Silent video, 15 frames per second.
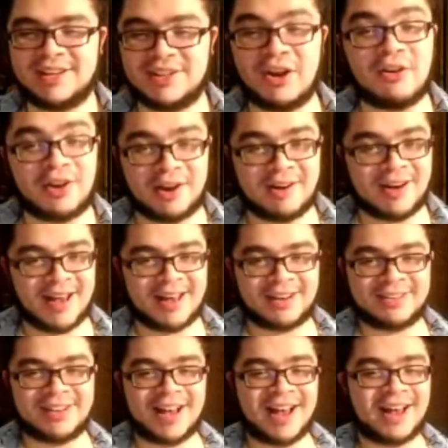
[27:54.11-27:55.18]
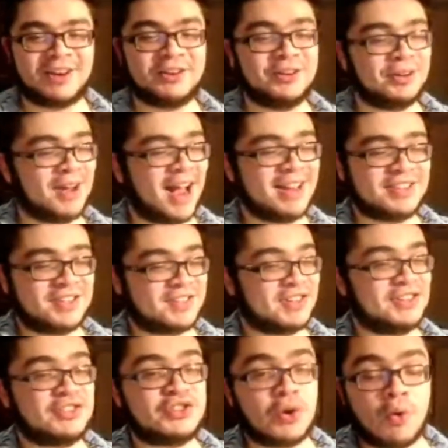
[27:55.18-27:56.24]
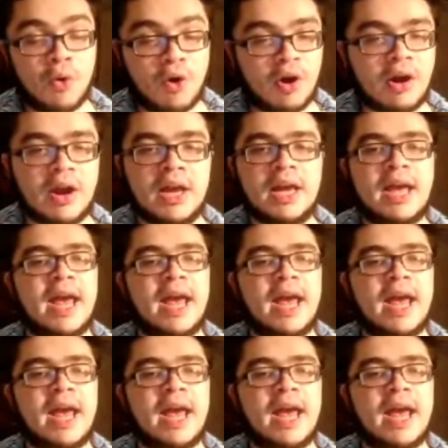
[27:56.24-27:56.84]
Nolan Arenado, who you guys just adore